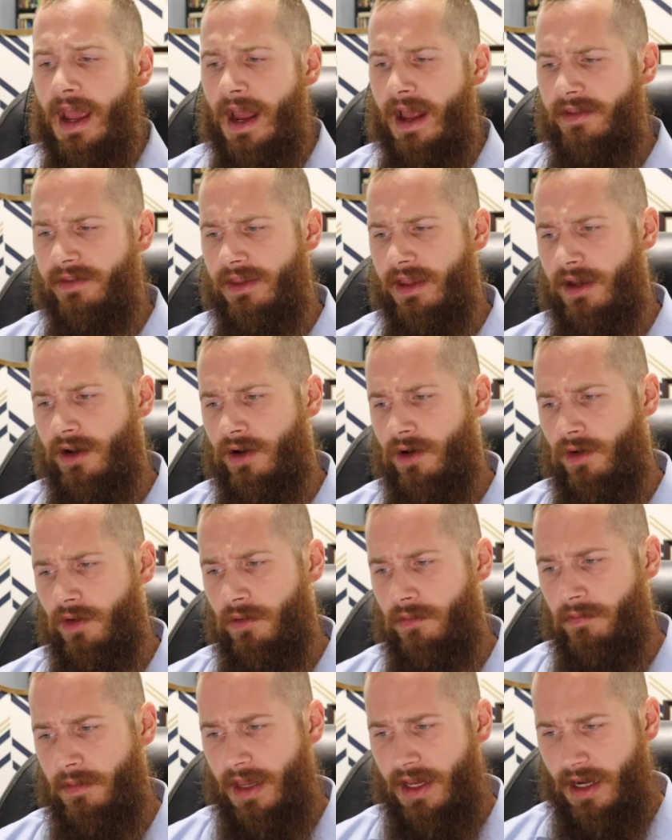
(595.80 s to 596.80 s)
and
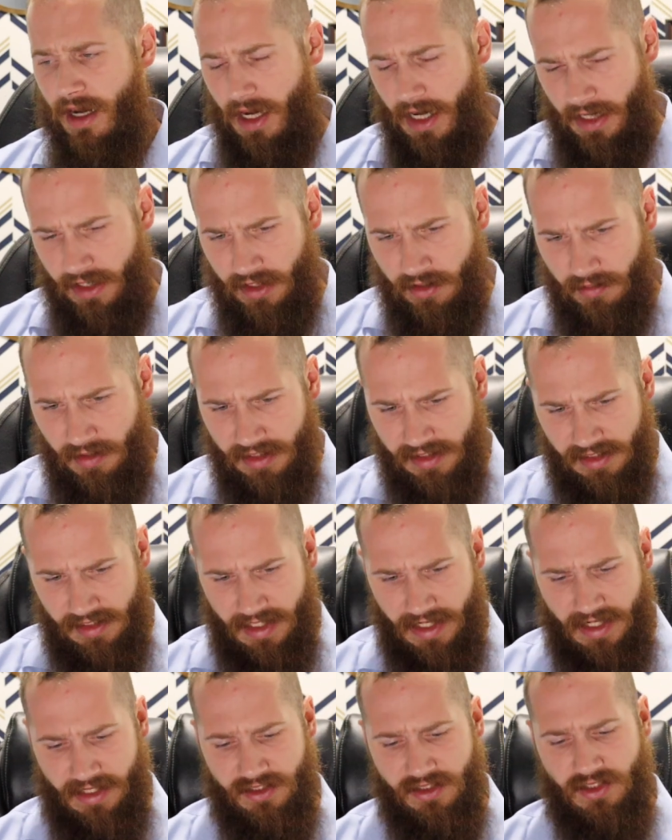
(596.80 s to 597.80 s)
they'll make arguments
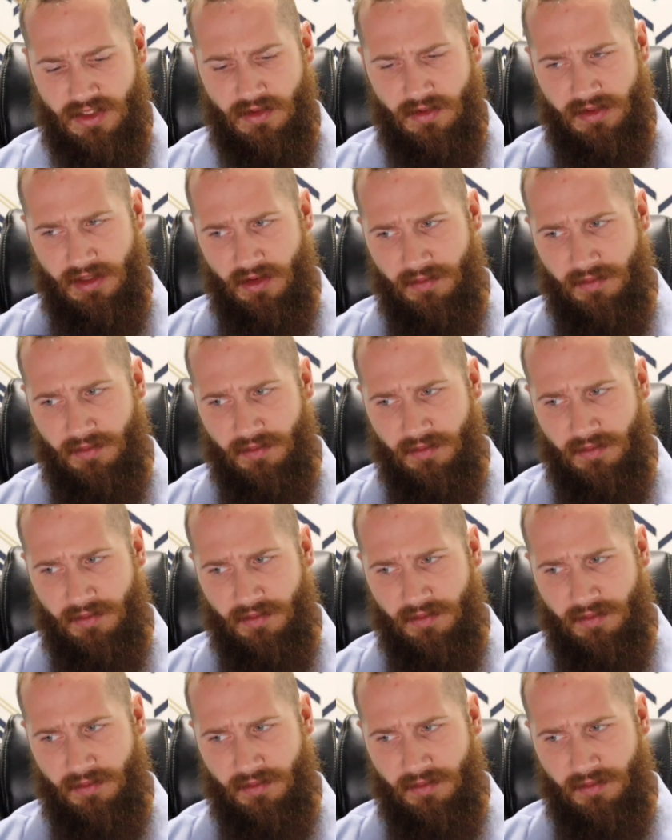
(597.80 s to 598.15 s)
against you and